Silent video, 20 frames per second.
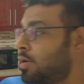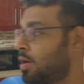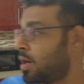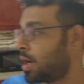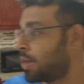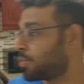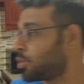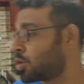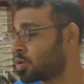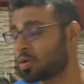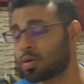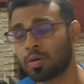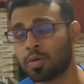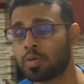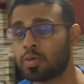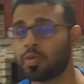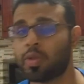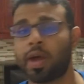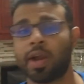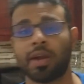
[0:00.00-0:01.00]
i'm not going to
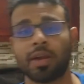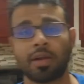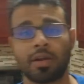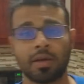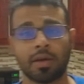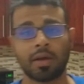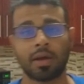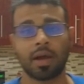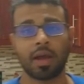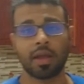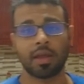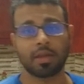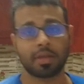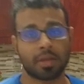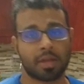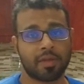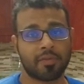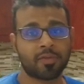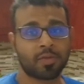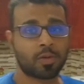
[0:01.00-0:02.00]
do that uh, i
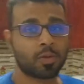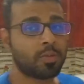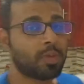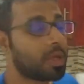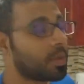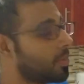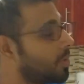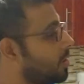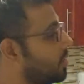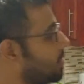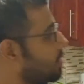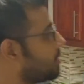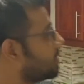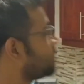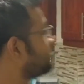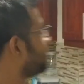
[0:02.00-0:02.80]
have to make my dinner